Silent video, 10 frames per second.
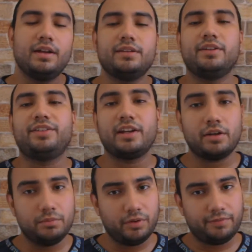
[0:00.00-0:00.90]
The
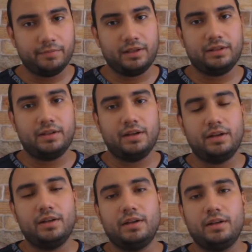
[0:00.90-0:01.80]
second movement
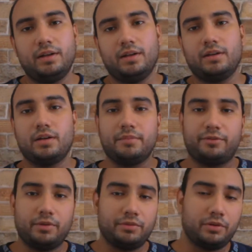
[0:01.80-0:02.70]
comes
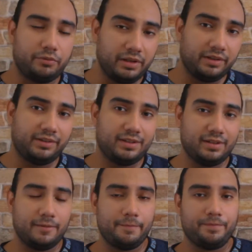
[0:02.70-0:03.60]
from your wrist.
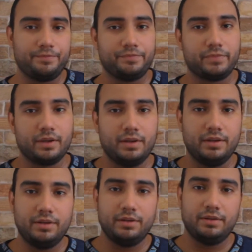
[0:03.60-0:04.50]

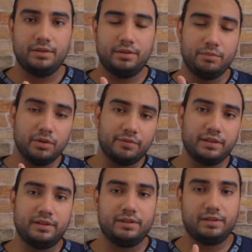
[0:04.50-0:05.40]
You move
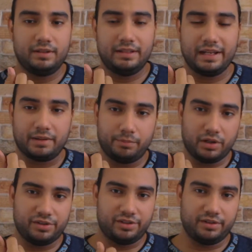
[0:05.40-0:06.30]
it like
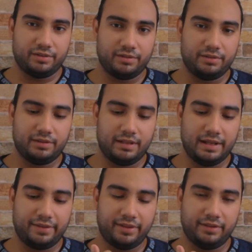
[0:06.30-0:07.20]
brushing,
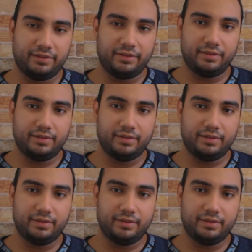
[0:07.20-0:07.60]
like this.